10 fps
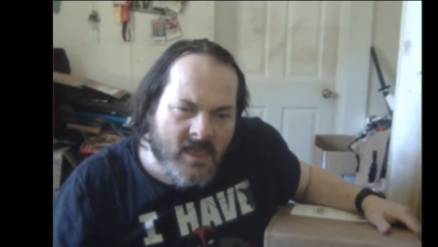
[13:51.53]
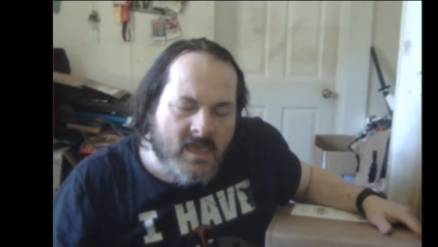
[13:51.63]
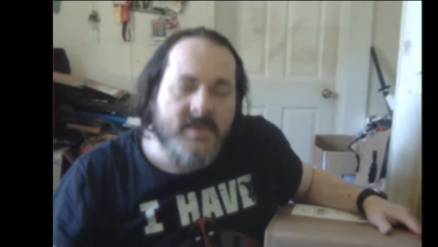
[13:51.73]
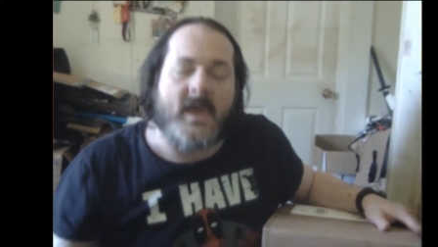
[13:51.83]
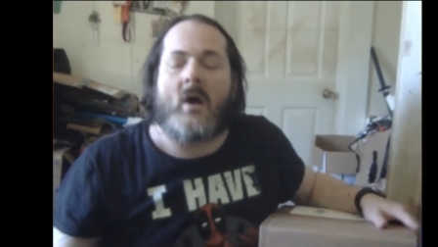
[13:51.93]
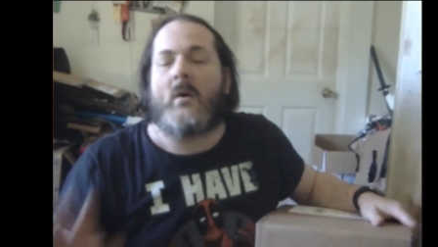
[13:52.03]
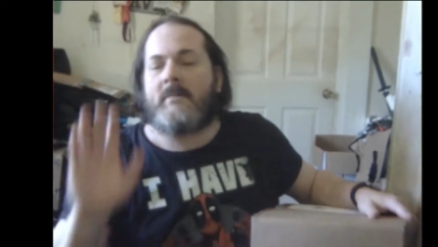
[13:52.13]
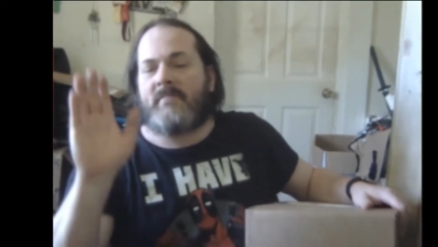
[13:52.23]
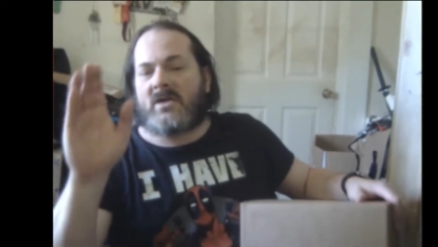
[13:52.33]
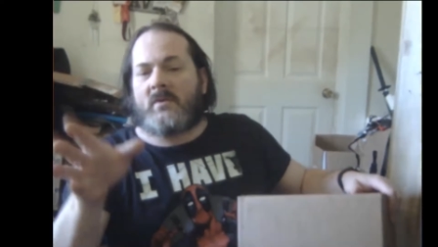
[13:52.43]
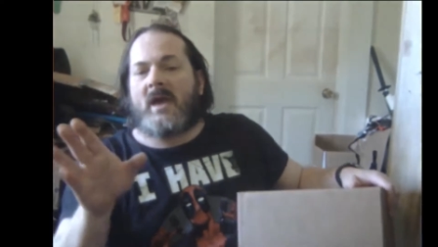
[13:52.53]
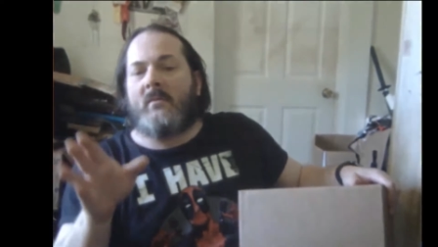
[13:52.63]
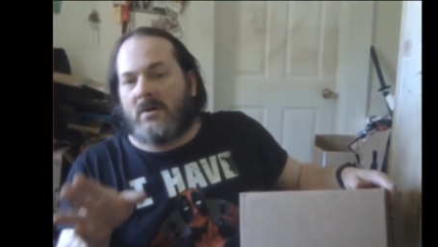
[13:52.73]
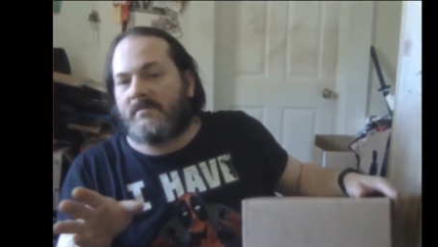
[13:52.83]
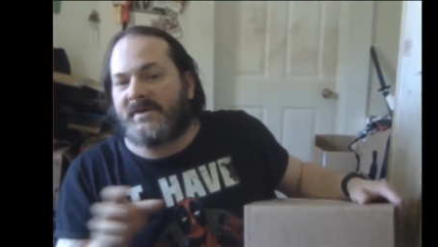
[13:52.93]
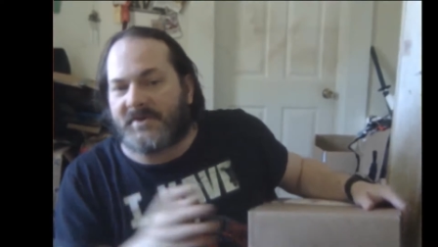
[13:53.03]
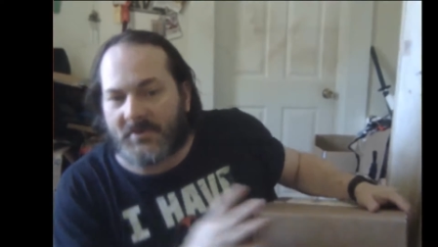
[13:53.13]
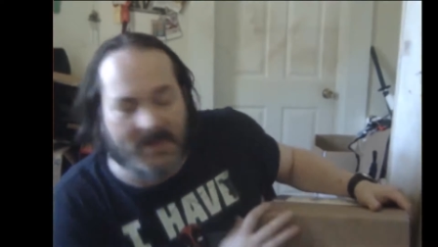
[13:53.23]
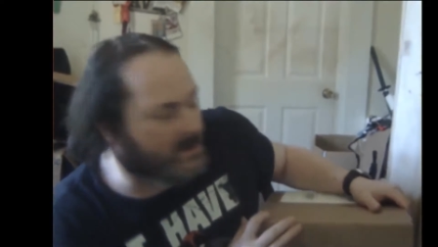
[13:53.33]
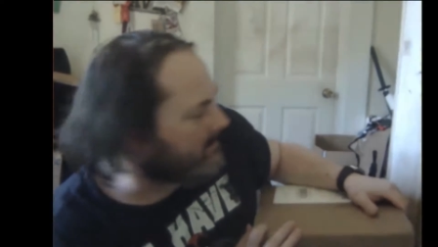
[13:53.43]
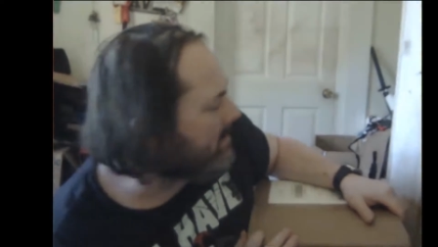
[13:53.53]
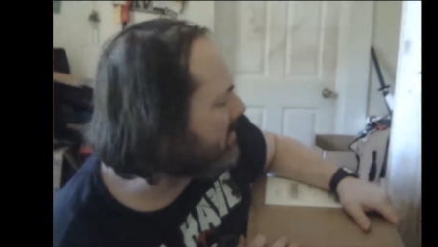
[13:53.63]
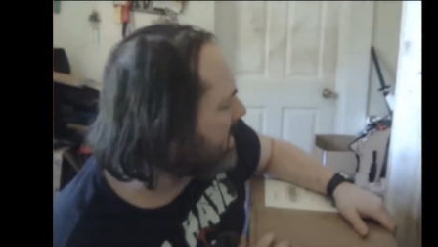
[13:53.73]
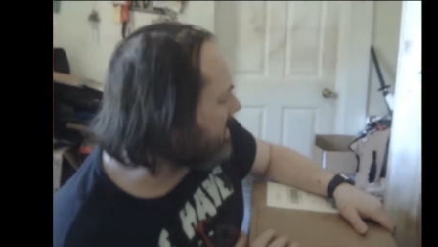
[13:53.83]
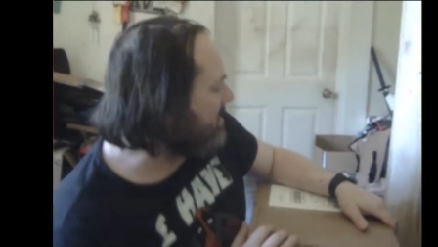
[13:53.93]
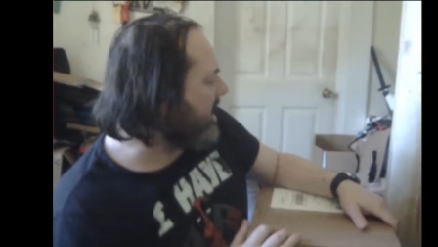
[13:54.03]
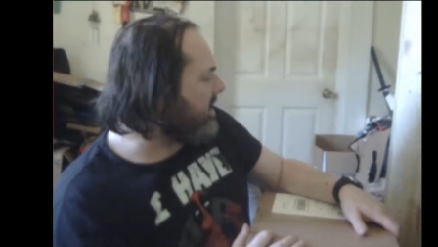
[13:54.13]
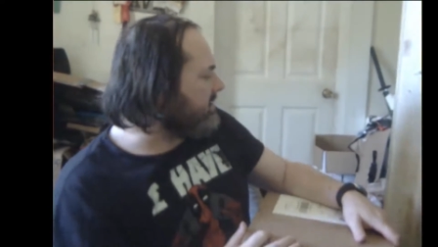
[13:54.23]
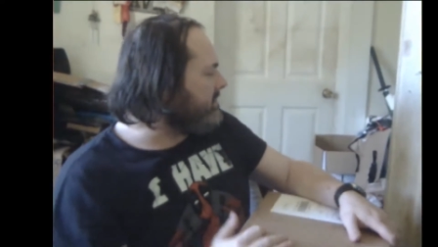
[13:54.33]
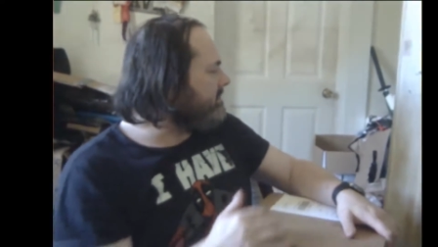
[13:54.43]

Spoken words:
Yeah. Oh, and by the way, I will be doing a